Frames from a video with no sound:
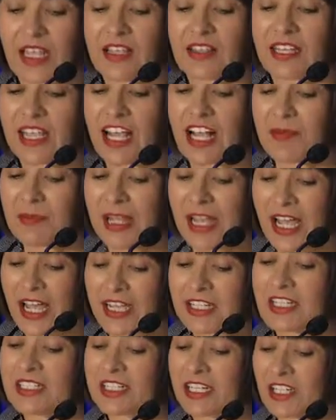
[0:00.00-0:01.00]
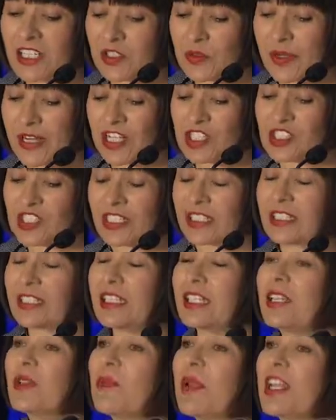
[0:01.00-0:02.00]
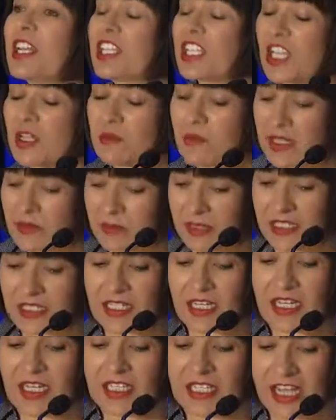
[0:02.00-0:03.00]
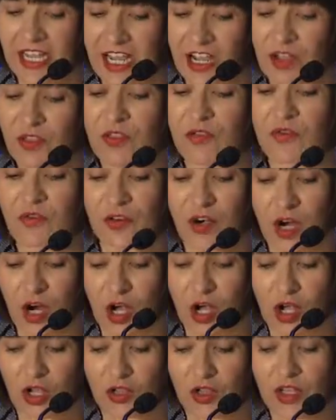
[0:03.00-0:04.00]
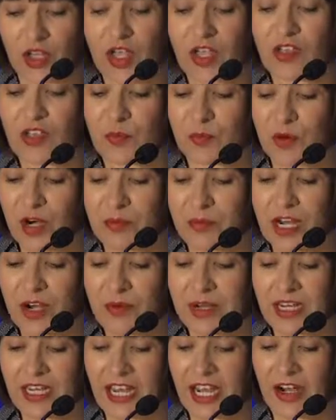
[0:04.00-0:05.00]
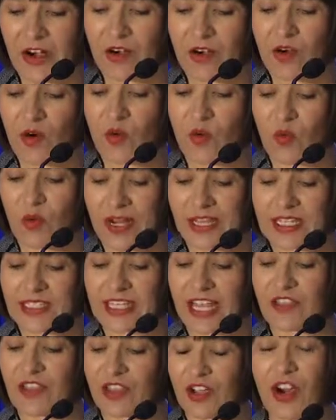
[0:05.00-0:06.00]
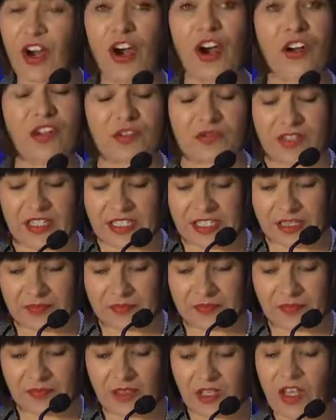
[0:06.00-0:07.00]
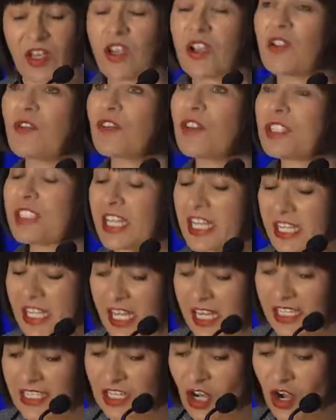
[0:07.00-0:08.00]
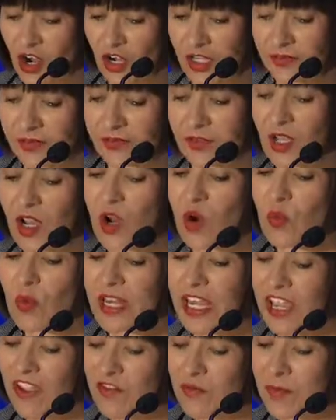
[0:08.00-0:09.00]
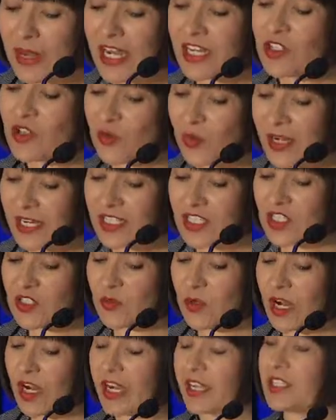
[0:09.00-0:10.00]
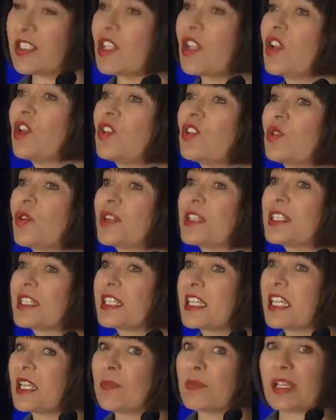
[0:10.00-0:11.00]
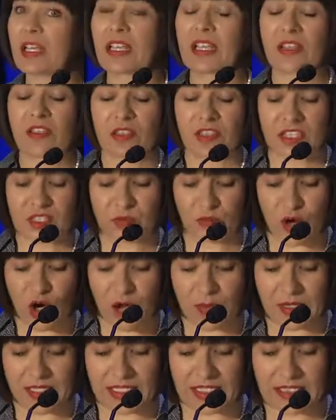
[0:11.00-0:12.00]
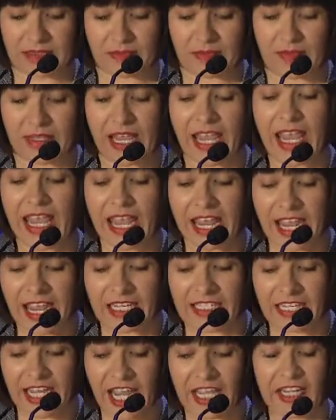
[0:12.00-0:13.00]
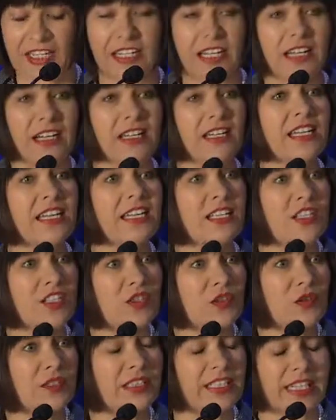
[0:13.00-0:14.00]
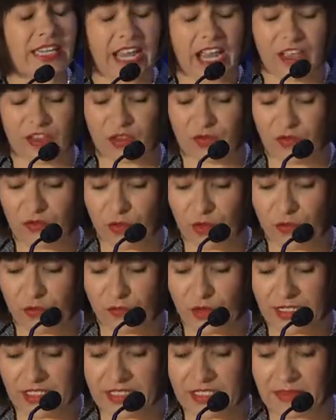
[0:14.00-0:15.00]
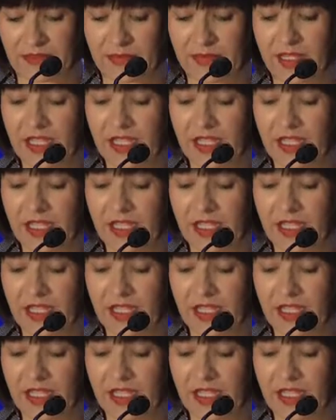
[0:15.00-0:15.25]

The Alma-Ata Declaration made a commitment to health for all. The primary care was at the heart of it. For decades on, we have made great strides towards keeping this promise. And Canada is certainly at the forefront.